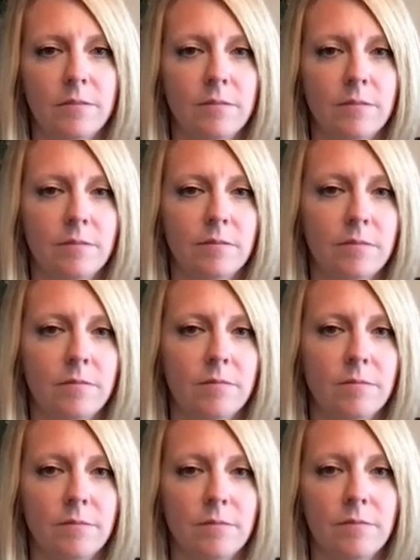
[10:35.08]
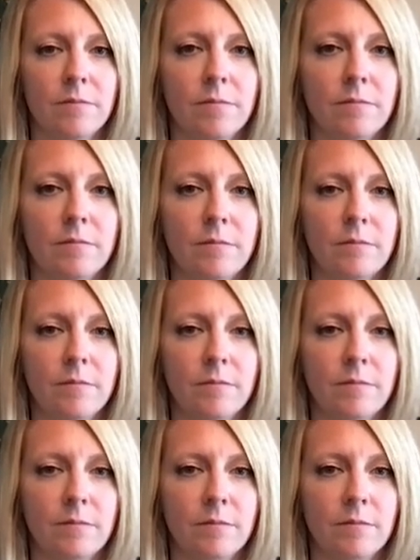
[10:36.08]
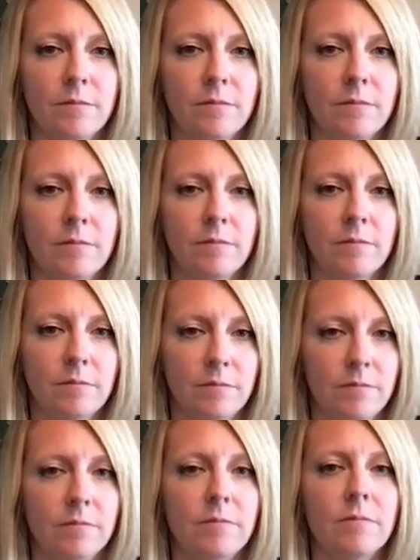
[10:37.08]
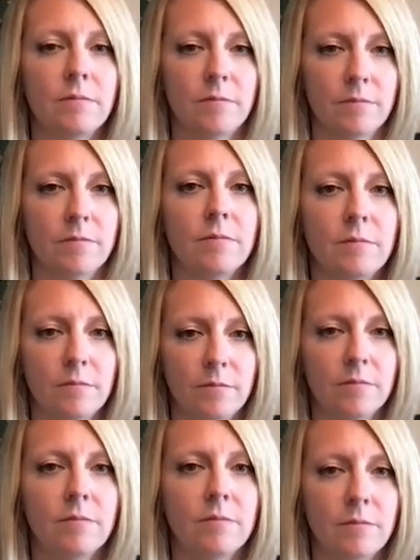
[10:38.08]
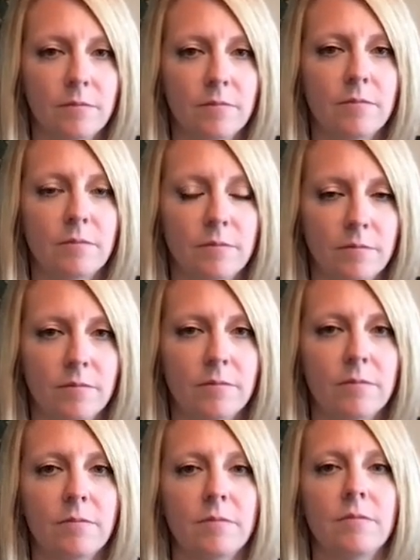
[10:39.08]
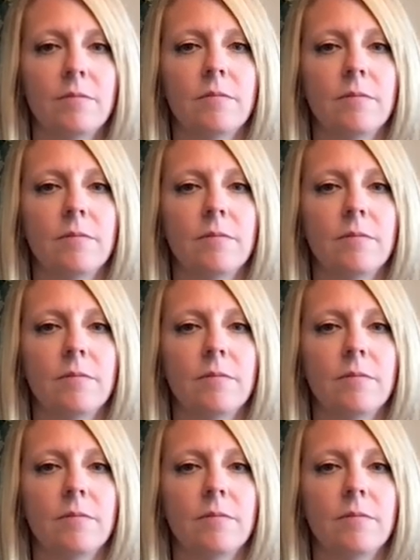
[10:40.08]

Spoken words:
This person isn't speaking.